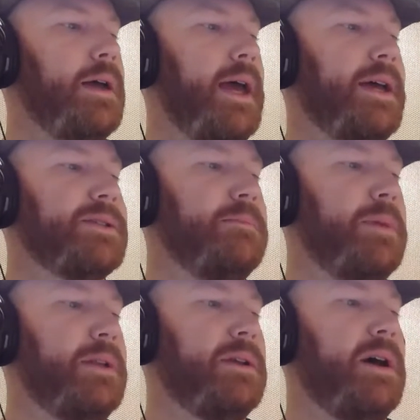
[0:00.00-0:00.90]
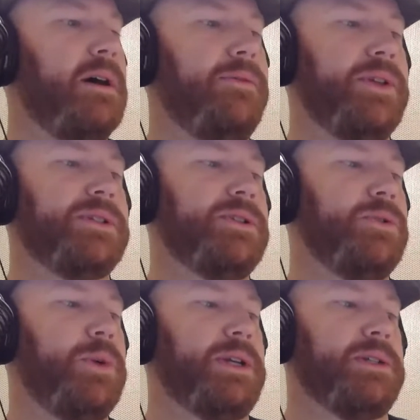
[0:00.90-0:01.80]
Estimate of the
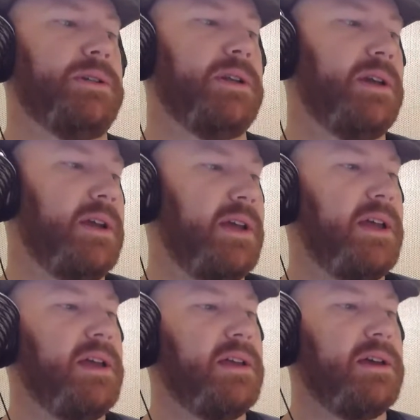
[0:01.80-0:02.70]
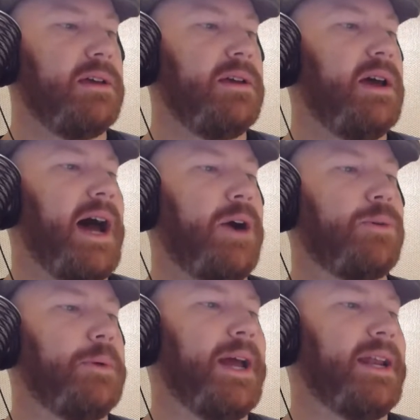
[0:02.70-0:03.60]
situation. Our
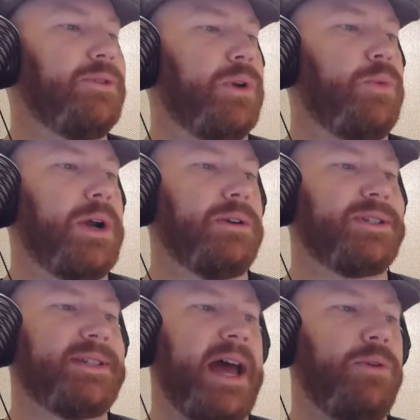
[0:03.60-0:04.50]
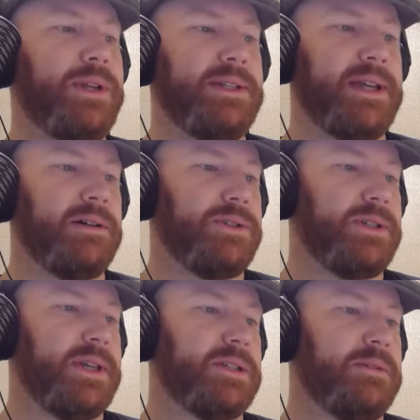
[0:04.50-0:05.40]
planning requires sound
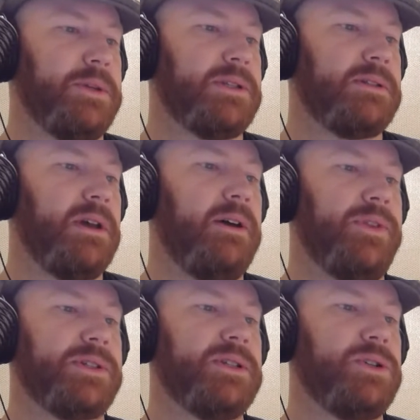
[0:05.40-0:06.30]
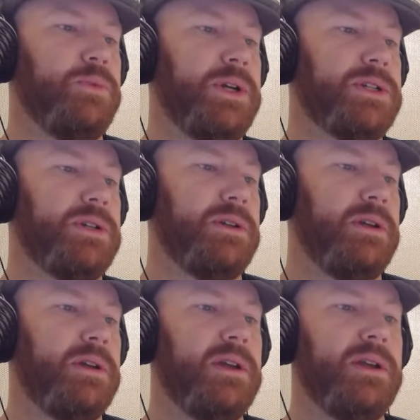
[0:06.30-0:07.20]
intelligence estimates of the situation
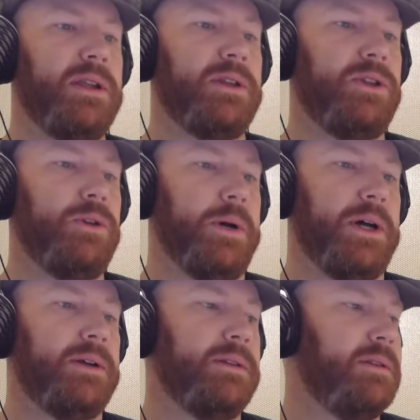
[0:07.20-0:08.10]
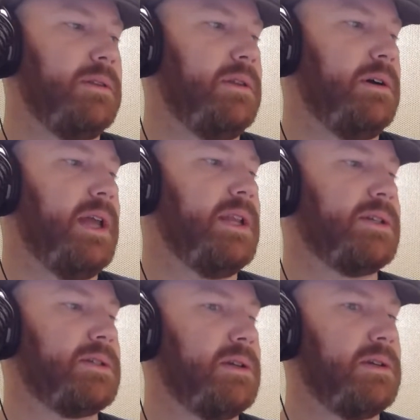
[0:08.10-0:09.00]
in Cuba. The
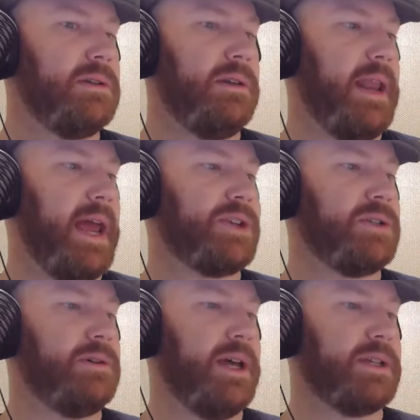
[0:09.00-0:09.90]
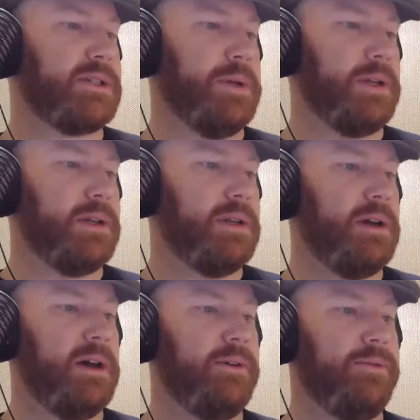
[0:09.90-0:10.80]
latest national estimate
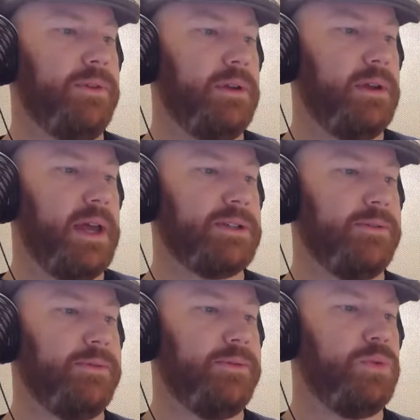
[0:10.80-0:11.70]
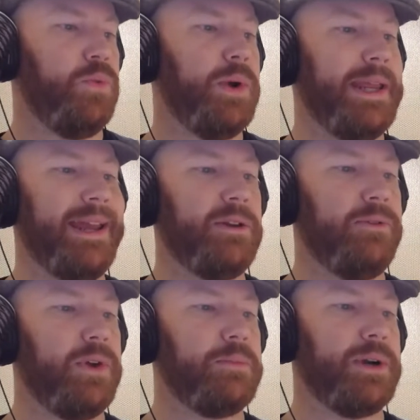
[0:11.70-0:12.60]
as of 28 November